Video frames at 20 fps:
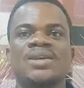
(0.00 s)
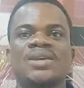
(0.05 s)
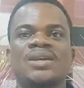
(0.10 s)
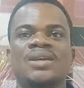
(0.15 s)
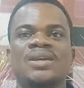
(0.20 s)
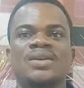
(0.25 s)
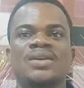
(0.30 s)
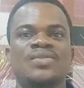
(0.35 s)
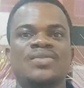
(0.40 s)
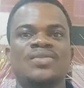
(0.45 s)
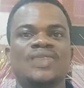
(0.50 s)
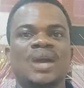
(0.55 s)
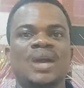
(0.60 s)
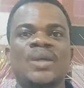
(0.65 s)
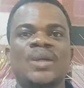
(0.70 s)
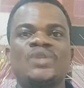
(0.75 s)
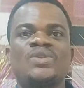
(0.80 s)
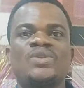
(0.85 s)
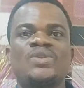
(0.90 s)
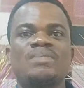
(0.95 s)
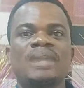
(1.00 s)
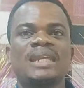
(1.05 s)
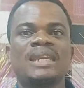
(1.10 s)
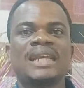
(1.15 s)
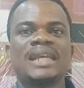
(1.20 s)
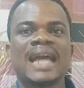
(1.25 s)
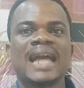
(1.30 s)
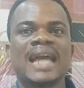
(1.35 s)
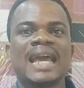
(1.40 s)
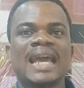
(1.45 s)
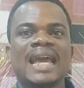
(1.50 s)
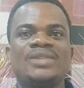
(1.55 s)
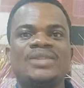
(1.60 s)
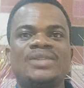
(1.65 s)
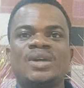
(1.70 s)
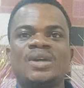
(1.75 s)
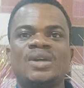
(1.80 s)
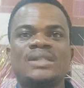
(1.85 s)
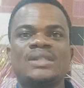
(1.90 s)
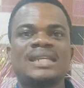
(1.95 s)
if you are going to the medical
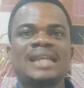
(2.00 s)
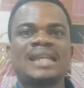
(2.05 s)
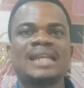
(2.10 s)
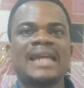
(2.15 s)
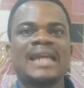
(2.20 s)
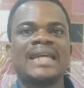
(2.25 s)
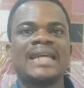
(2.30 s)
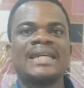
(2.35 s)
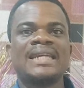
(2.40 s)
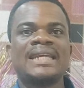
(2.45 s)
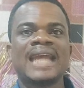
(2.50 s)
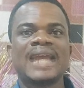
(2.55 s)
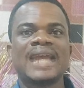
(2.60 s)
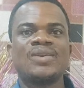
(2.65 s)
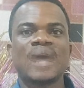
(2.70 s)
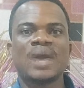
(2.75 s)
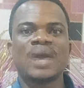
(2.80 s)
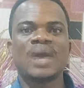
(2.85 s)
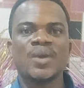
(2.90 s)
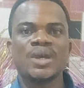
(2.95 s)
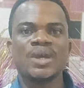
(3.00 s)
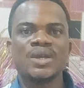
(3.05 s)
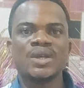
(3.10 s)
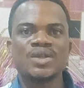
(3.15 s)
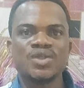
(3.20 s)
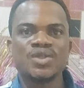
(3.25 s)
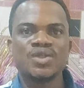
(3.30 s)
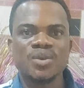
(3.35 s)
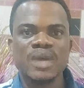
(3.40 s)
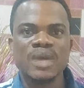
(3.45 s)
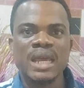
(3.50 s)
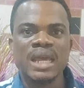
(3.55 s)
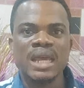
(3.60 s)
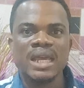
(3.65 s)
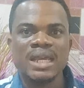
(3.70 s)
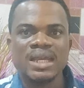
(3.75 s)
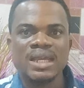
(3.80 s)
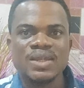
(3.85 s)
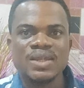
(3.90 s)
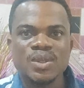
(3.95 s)
line, nursing line, any line you are going through,
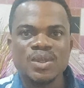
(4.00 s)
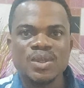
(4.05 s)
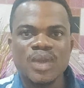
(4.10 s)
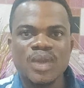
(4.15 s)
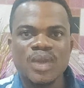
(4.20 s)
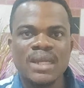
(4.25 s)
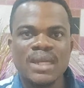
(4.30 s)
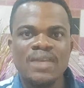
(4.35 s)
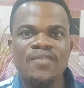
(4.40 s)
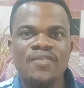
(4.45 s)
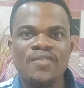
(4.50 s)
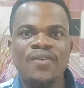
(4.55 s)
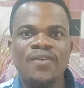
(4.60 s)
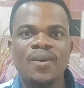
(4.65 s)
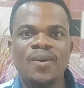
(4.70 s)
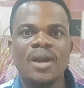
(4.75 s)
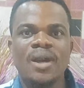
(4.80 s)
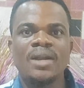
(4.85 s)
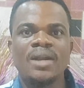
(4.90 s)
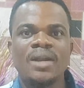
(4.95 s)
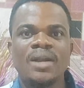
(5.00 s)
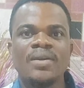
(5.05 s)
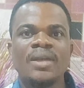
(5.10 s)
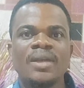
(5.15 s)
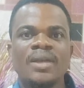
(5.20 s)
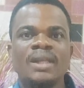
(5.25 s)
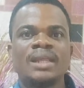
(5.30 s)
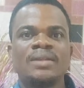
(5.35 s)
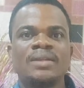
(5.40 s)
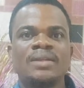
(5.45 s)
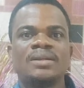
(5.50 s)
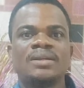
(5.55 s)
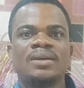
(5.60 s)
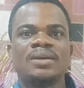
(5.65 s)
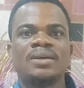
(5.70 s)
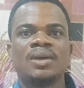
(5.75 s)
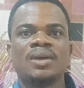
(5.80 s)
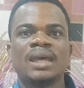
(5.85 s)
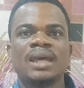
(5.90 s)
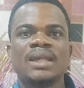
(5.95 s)
it's usually for...
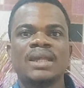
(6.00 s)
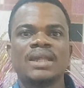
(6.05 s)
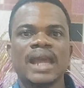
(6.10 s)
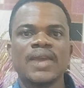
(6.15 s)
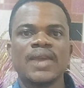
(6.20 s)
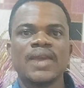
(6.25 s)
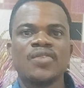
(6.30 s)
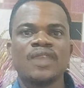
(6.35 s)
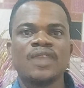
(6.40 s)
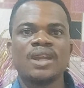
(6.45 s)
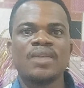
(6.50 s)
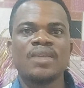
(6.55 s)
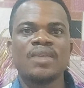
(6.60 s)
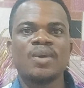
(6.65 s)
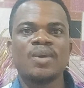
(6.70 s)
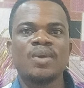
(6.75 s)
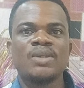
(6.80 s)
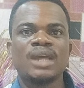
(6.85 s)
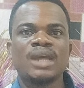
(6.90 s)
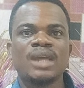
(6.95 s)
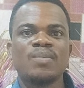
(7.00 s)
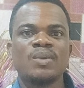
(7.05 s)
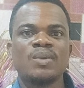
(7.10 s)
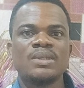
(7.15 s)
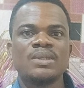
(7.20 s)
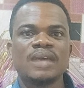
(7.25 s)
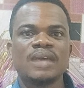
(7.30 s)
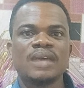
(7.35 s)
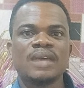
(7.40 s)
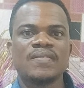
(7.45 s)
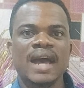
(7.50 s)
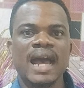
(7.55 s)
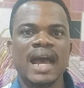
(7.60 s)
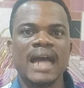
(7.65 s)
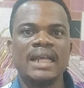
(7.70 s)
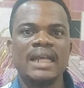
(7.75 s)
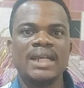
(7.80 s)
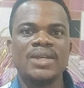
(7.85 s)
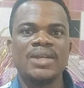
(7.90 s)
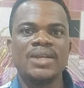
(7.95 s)
Okay, thank you very much, Mustafa
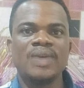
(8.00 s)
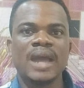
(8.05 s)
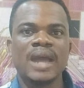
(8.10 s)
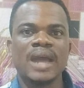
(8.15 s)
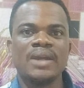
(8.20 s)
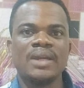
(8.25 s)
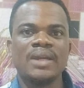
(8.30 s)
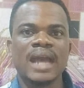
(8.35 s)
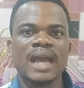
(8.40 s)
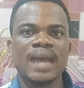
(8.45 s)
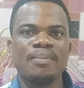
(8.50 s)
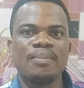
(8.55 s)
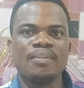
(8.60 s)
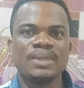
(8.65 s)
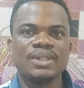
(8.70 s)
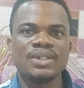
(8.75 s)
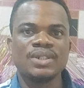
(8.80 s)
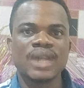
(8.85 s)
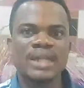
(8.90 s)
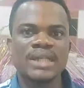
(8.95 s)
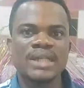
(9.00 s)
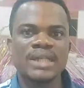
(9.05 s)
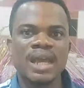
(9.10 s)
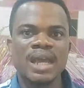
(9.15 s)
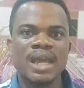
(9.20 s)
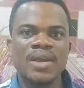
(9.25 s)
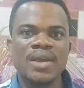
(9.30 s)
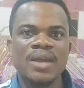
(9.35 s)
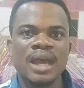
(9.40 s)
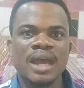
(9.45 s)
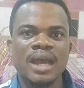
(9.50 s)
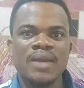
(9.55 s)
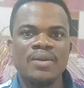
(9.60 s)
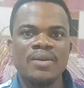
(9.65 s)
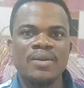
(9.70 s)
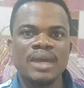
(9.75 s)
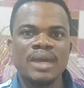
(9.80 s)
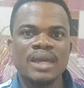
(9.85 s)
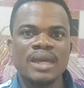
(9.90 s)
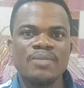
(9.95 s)
Aliyu. I really appreciate.
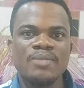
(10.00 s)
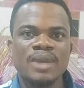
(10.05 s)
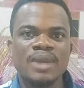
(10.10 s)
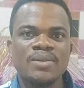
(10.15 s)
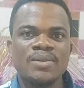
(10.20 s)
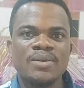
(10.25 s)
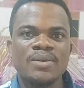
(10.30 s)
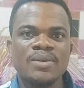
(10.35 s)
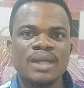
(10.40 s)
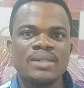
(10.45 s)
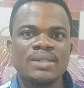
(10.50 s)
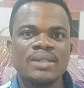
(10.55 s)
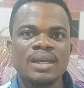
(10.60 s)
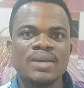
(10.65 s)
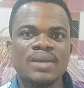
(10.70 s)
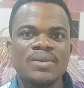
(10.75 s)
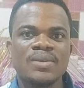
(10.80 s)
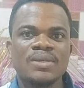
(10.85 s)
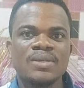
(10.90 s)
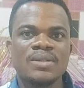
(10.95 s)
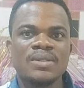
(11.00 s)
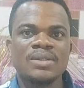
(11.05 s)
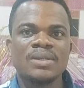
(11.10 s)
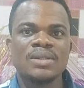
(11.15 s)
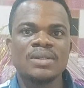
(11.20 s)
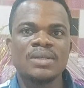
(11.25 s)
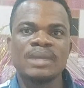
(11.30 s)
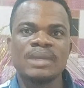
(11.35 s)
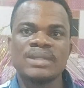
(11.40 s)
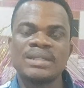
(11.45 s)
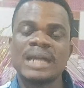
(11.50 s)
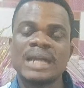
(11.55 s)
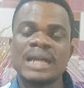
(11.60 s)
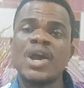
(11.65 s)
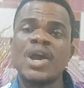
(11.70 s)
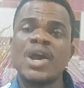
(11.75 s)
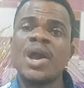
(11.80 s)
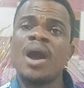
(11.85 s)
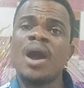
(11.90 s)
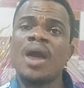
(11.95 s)
They expect to answer using medical.
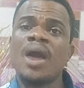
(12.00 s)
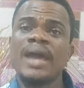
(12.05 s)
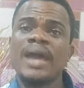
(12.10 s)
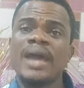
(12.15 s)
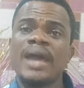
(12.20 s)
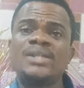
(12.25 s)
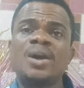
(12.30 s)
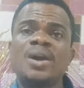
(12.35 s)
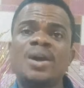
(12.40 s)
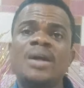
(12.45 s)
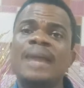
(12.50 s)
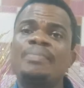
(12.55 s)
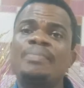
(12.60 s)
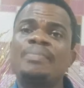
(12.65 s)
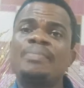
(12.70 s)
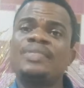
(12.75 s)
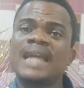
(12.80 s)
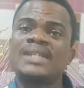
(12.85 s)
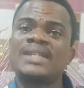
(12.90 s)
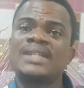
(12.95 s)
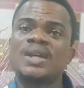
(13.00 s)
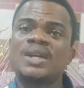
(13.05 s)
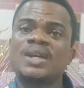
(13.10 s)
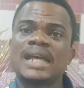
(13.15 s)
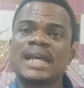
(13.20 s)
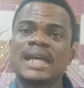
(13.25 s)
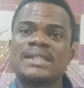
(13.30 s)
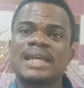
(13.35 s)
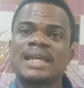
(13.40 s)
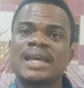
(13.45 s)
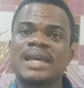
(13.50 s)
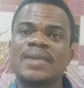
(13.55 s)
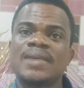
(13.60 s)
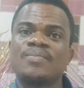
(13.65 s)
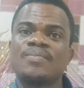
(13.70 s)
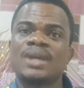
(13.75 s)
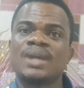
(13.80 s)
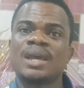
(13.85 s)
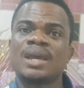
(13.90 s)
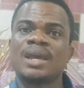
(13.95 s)
All right, other texts, just as
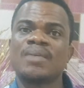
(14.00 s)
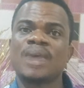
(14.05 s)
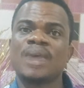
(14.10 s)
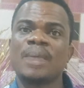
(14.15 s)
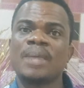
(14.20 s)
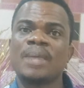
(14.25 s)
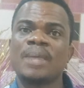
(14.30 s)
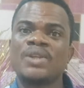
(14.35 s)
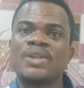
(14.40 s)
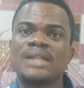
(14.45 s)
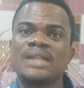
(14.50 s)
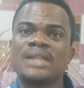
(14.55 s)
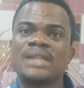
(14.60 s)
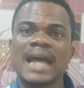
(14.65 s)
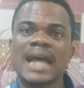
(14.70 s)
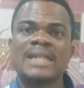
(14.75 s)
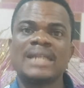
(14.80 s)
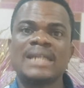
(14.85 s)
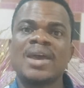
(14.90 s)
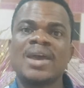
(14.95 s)
Mohammed just asked,